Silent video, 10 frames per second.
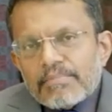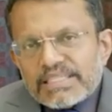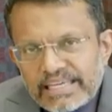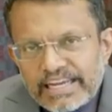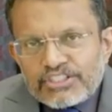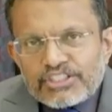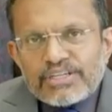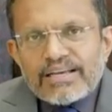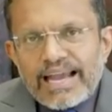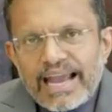and
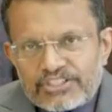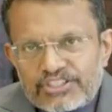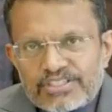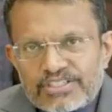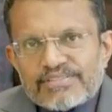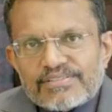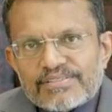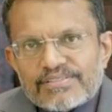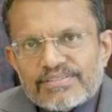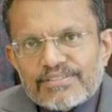mitigation
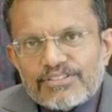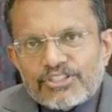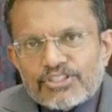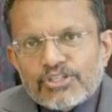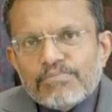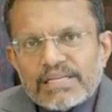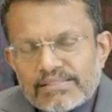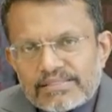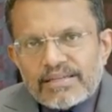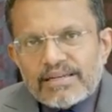actions should be
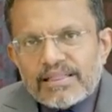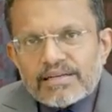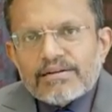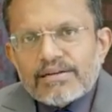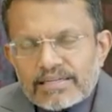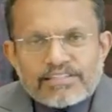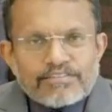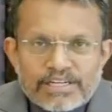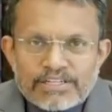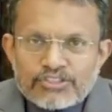considered in the conduct
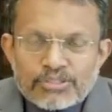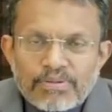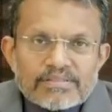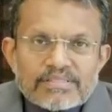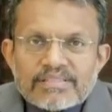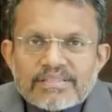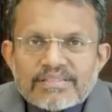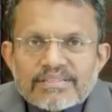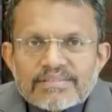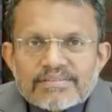of monetary policy.